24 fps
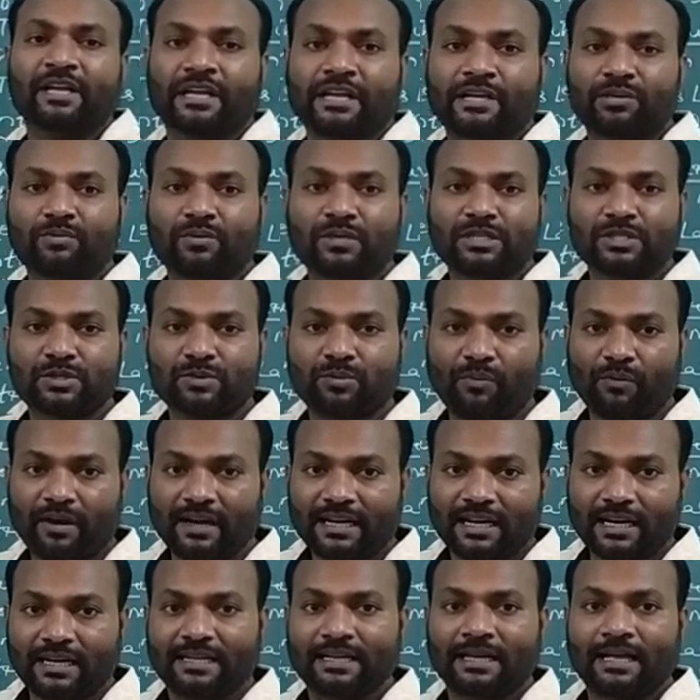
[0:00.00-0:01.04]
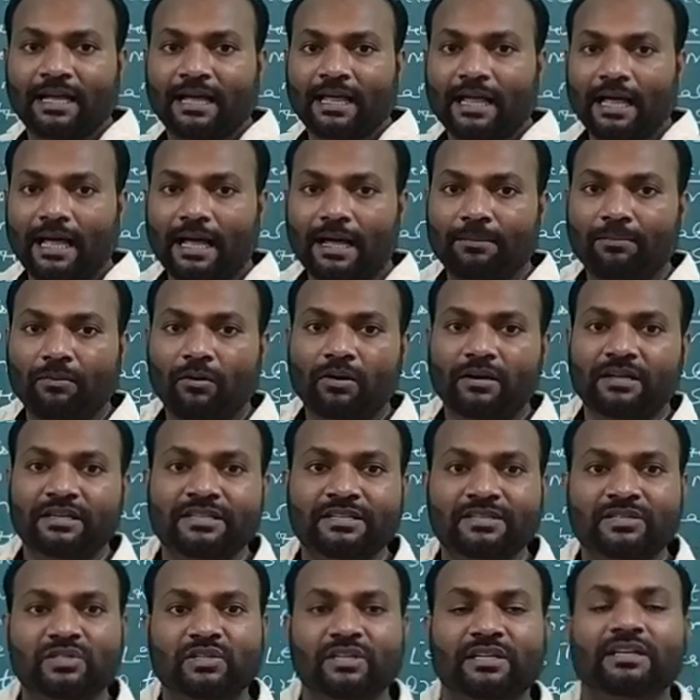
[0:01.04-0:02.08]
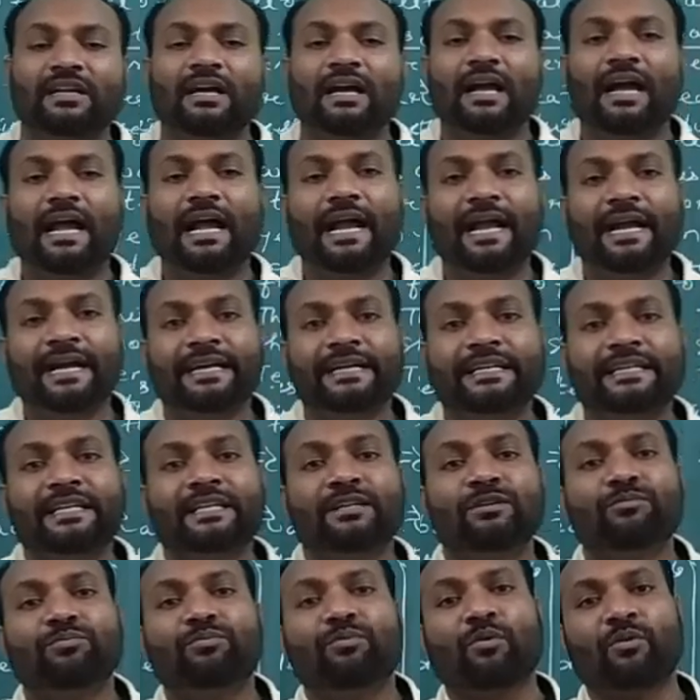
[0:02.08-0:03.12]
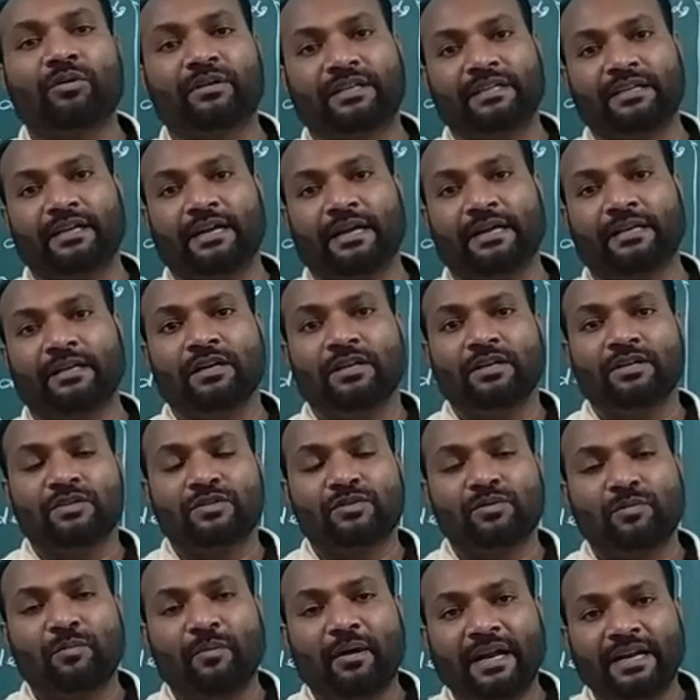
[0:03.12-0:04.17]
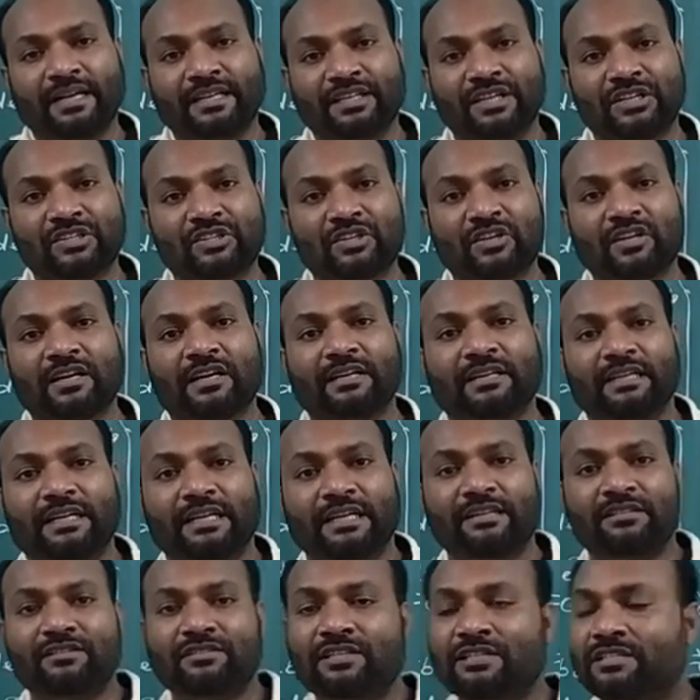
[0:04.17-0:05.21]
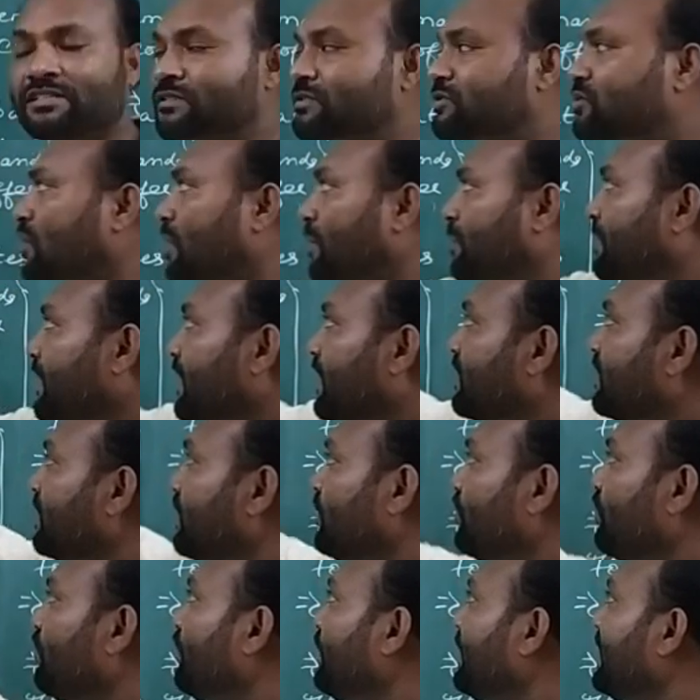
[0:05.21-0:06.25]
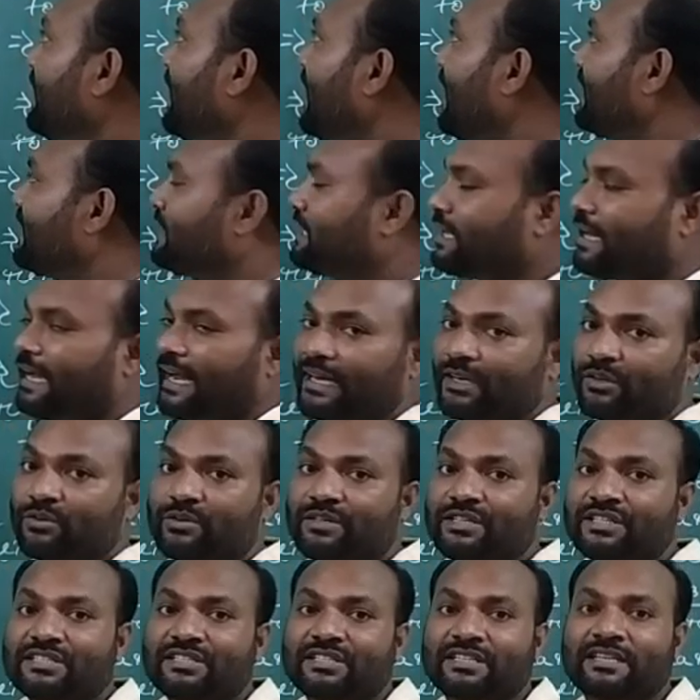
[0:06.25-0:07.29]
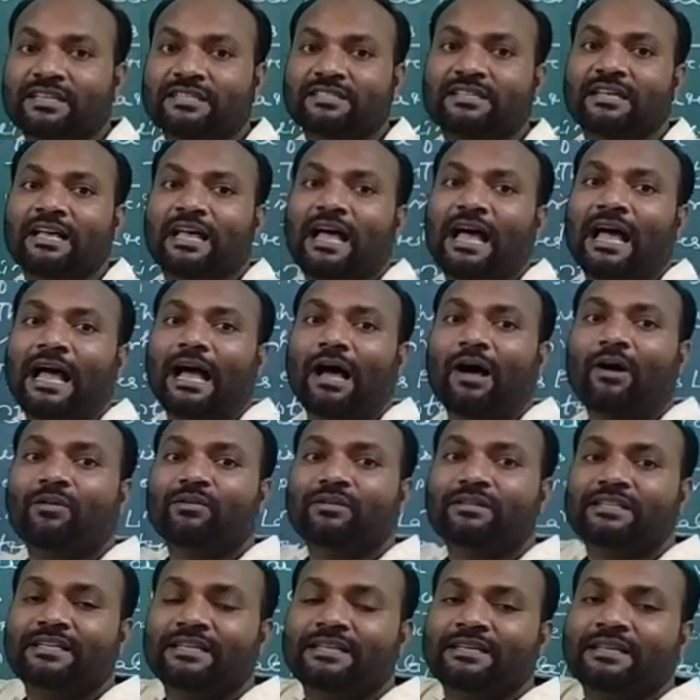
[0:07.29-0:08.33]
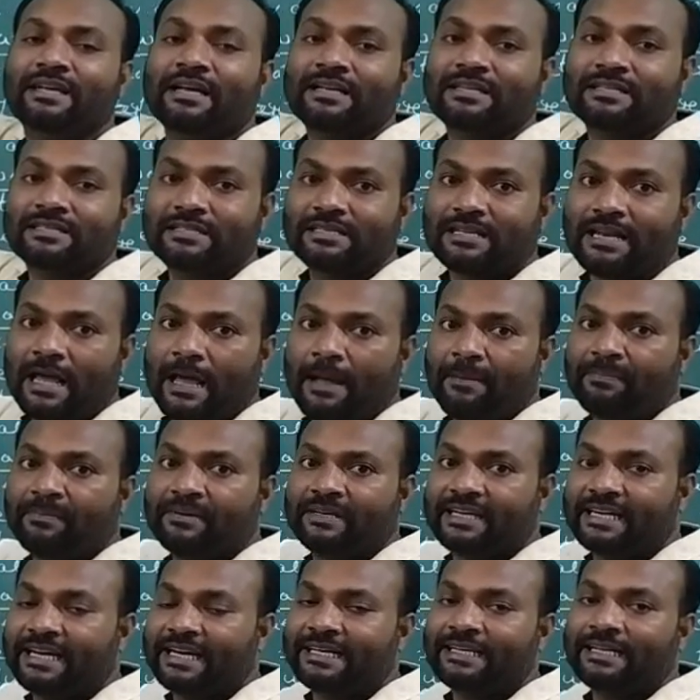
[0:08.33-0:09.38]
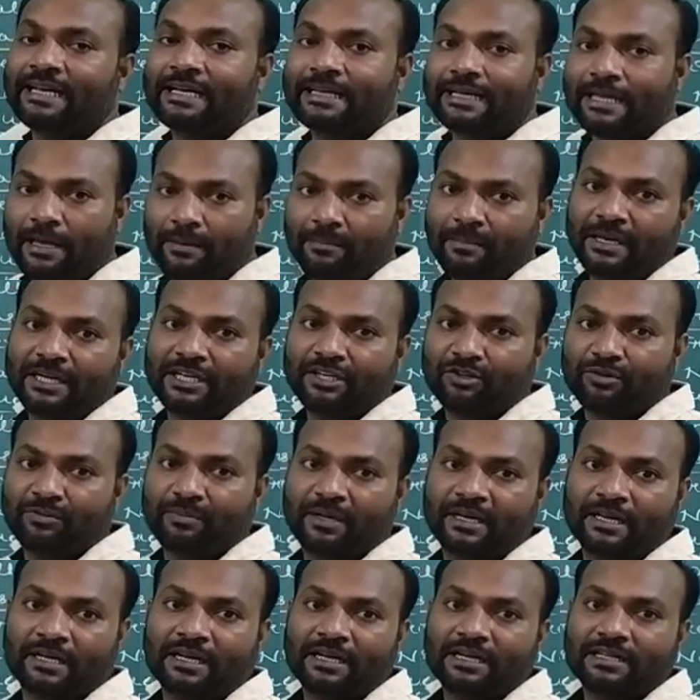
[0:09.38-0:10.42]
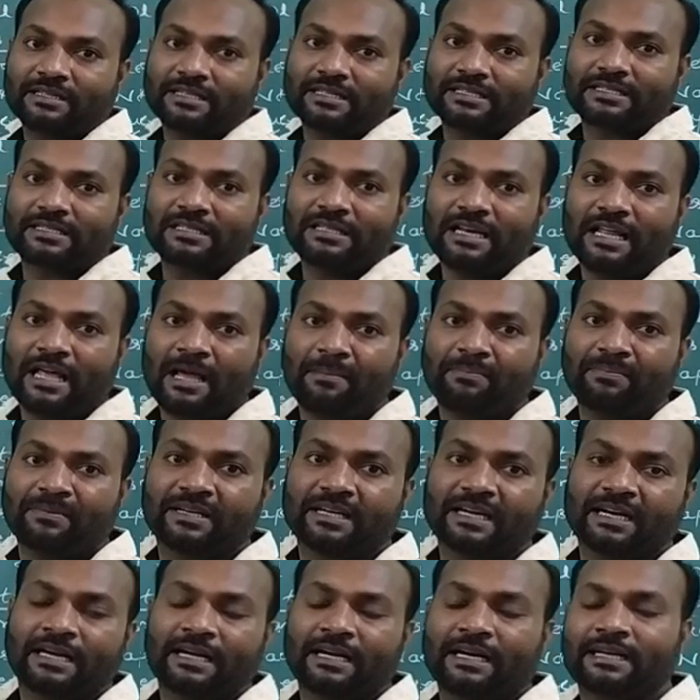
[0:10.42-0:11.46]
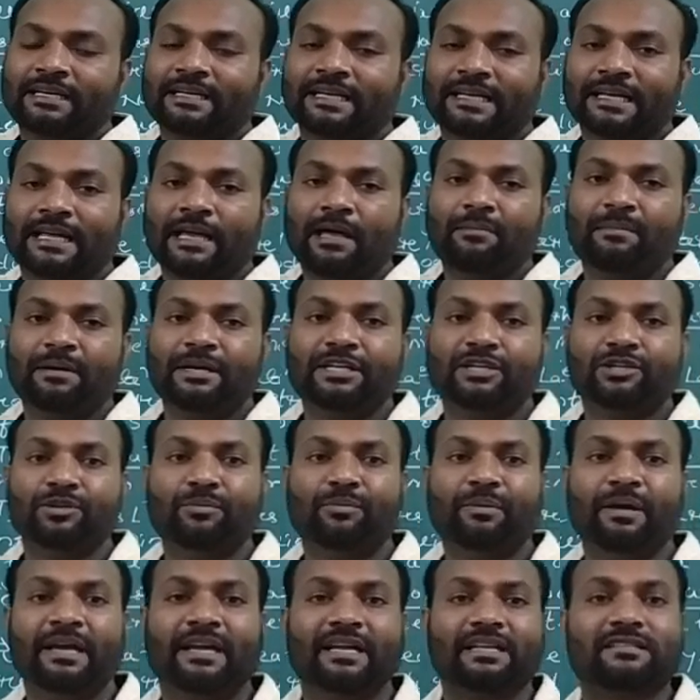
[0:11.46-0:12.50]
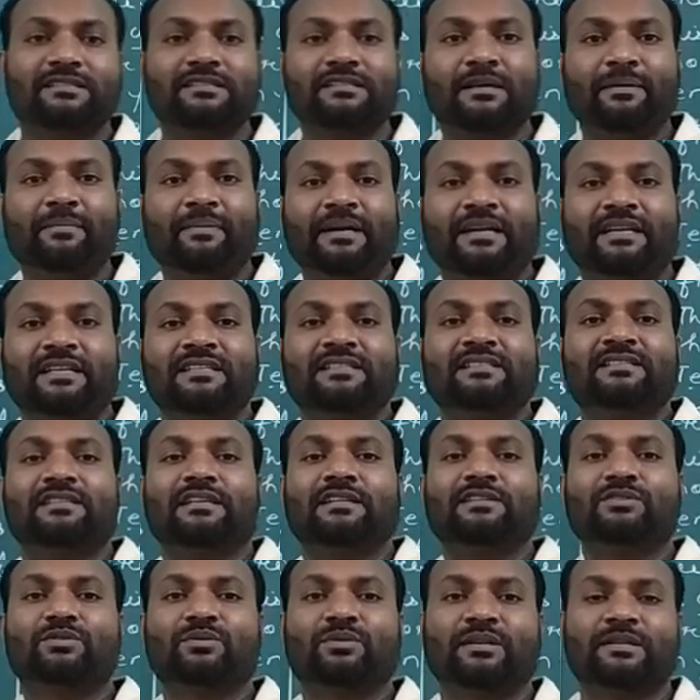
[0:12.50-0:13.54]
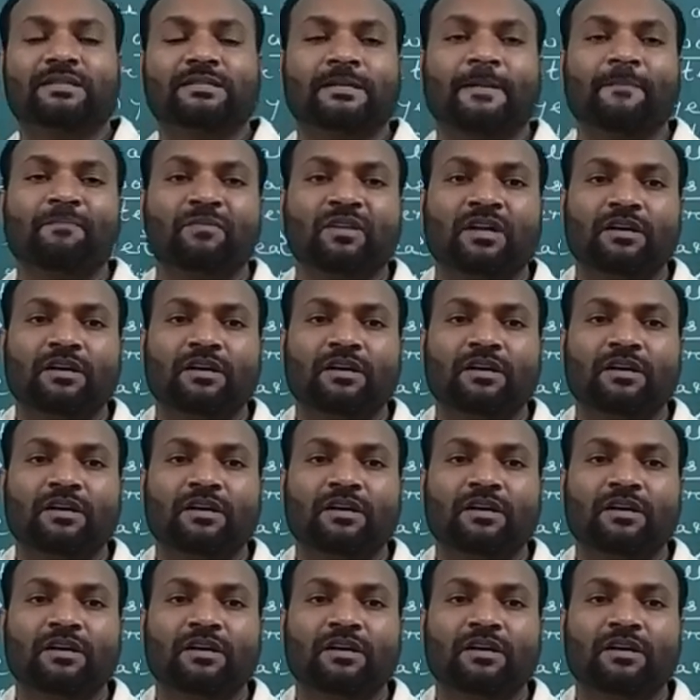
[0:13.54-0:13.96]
it was finally abolished in 1848. So my dear children, in this topic we had tried to discuss how the slave trade came into being. The slave trade came into being in 17th centuries.